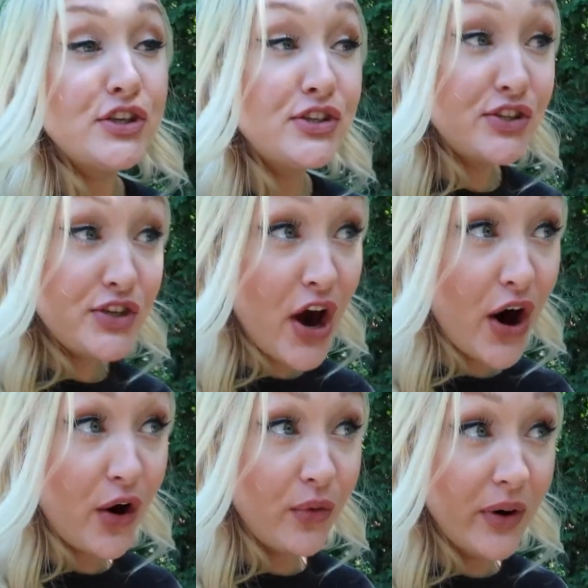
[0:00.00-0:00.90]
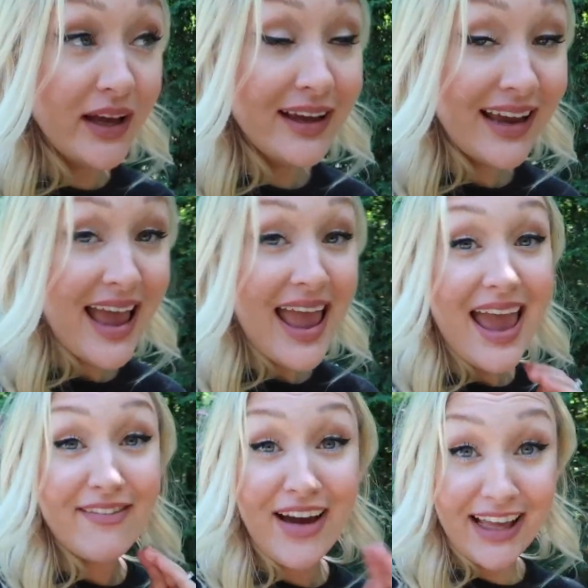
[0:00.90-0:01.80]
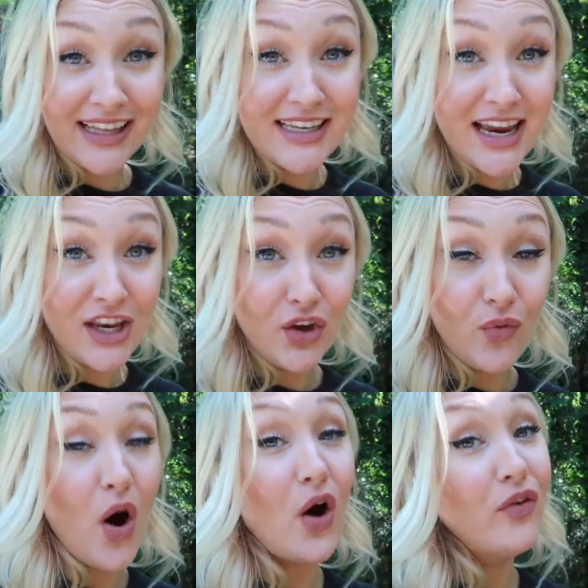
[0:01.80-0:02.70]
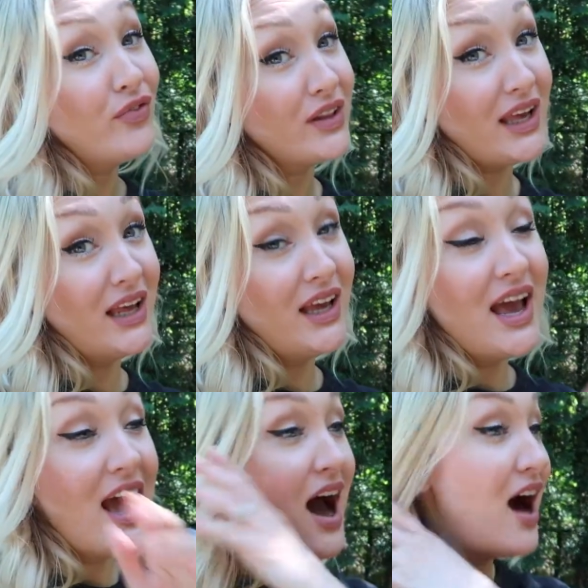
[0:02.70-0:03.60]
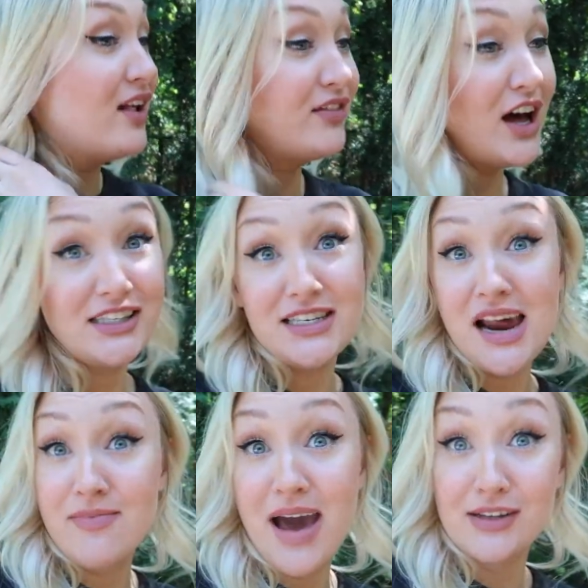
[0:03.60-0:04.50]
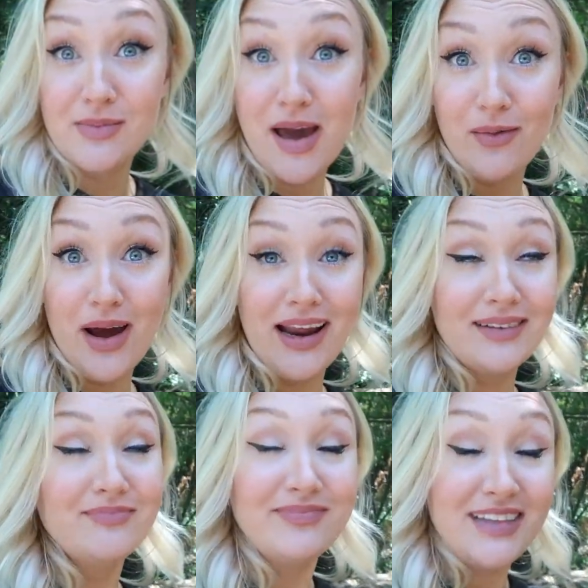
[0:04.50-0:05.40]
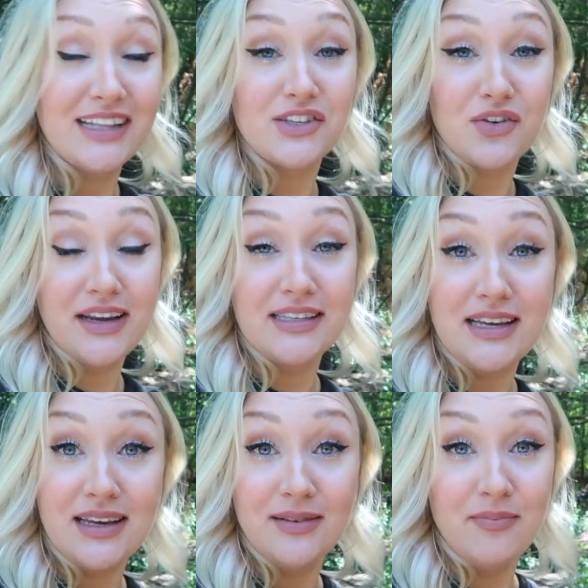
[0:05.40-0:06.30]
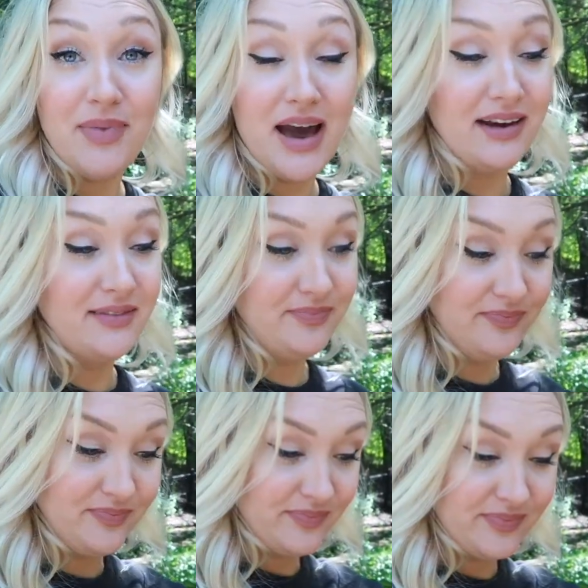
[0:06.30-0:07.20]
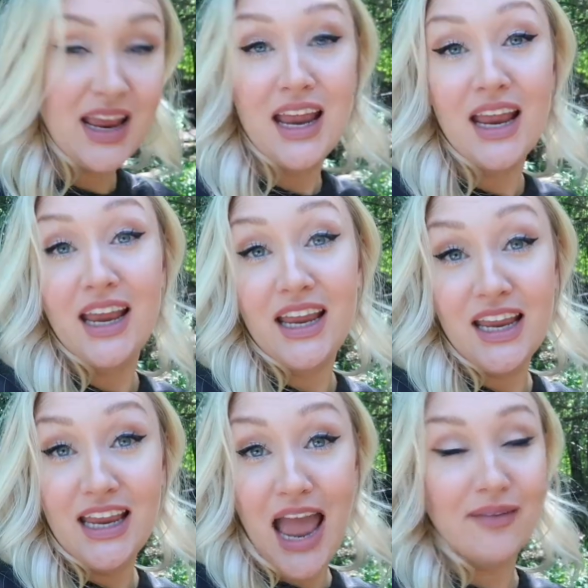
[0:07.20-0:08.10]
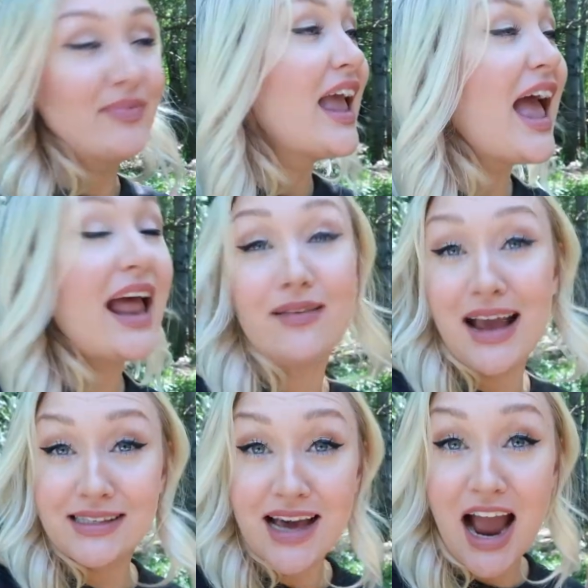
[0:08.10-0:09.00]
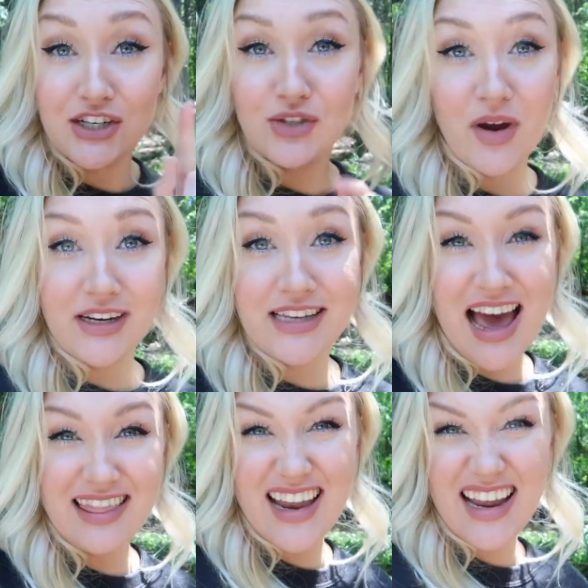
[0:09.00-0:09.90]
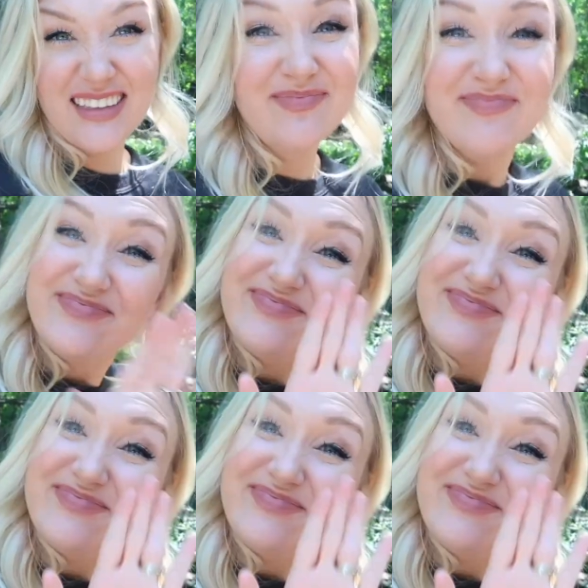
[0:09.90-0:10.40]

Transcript: So if I continue, hopefully I'll have lost ten pounds by the wedding. That's crazy, but yeah. Anyways, I just wanted to add that in.